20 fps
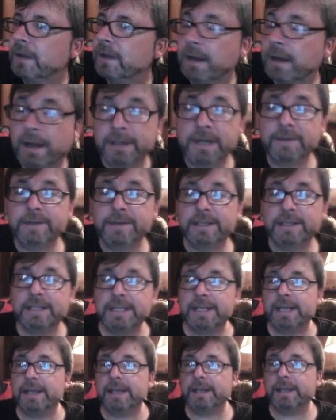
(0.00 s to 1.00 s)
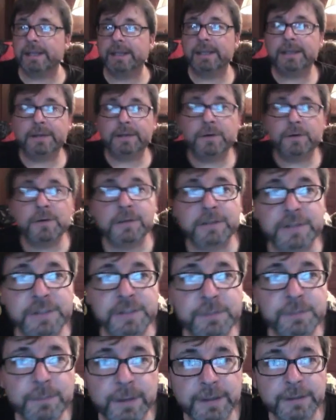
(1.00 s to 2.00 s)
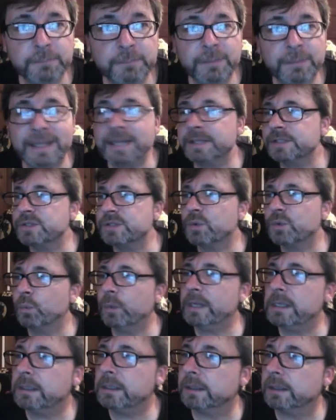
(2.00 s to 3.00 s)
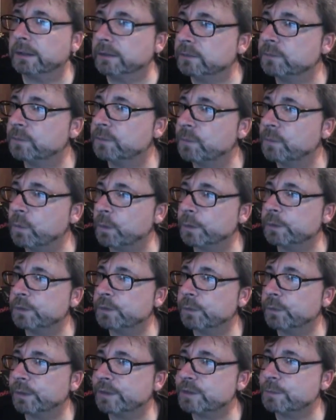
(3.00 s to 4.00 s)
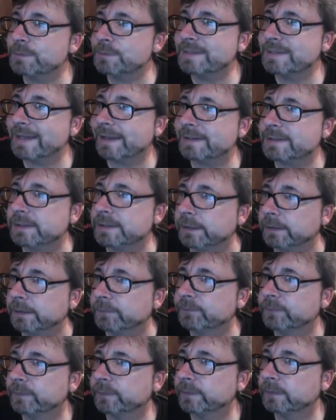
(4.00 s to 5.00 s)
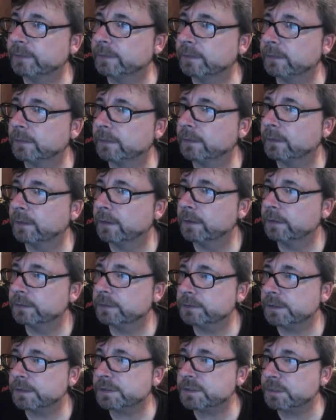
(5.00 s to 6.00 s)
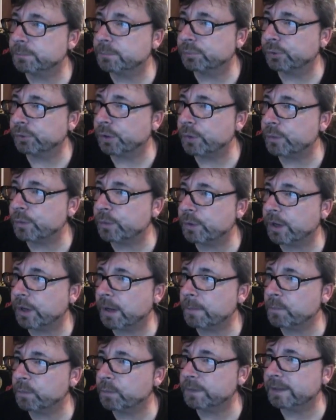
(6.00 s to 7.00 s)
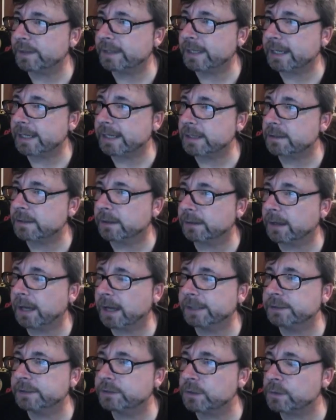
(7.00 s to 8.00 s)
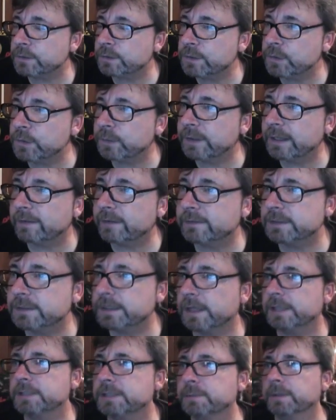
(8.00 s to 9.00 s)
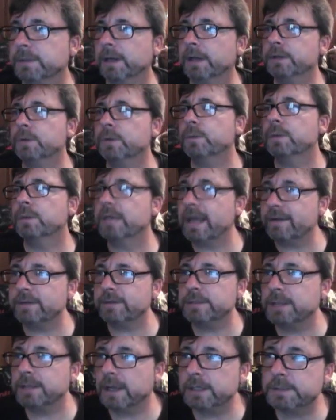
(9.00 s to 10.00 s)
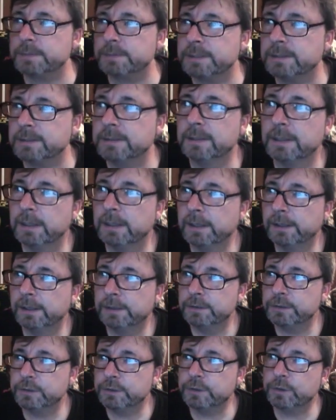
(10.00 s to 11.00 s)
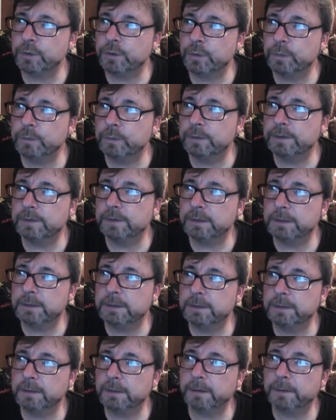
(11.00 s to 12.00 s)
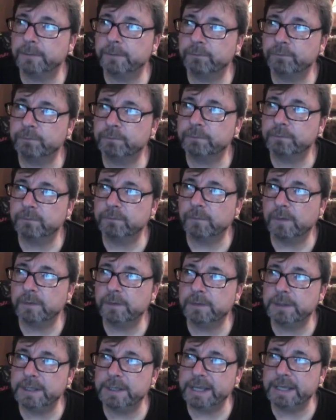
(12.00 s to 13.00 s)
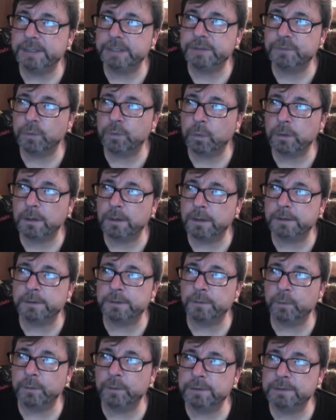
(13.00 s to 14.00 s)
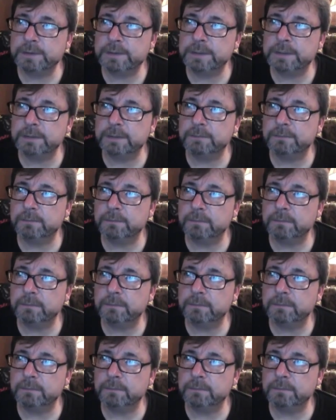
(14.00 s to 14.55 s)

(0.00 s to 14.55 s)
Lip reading: I never did get on this past weekend for doing some testing. Does the Pro come with the Carrot? I don't know the advertisement. I know the advertisement showed the Ace 400 with the